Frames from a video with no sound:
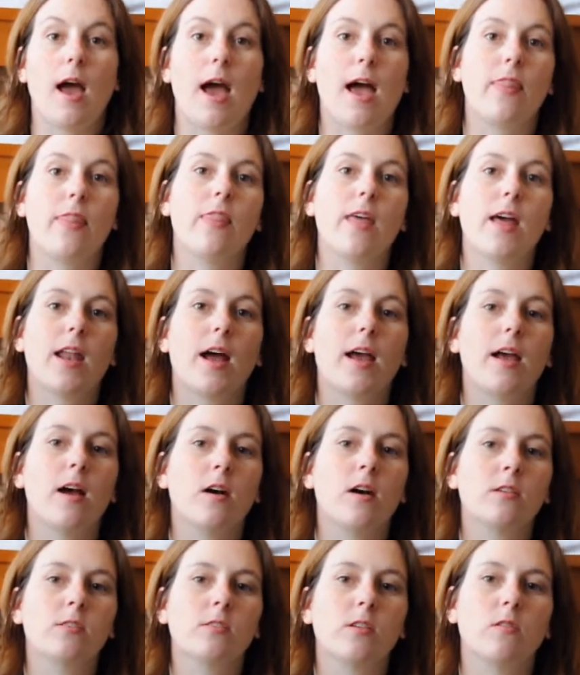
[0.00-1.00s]
And then I
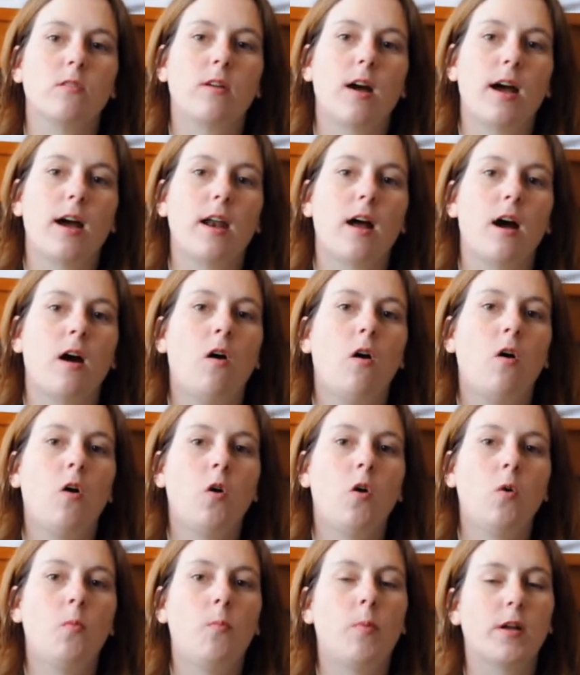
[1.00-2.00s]
also got a
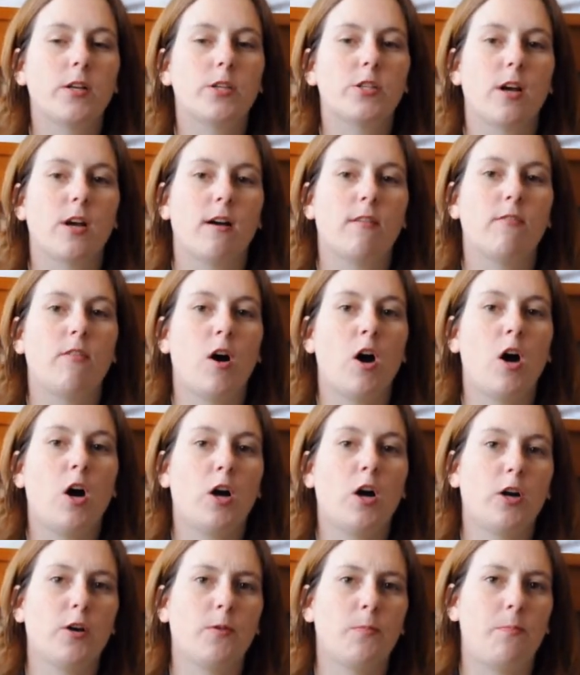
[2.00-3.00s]
whole bunch of
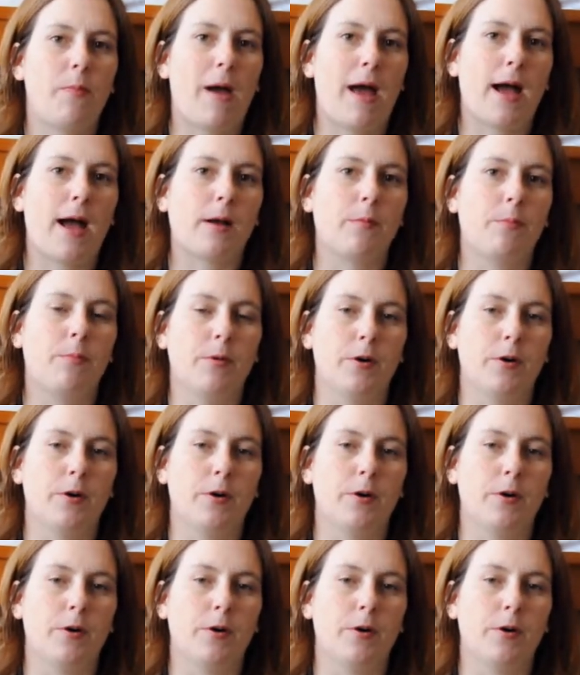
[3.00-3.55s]
hardback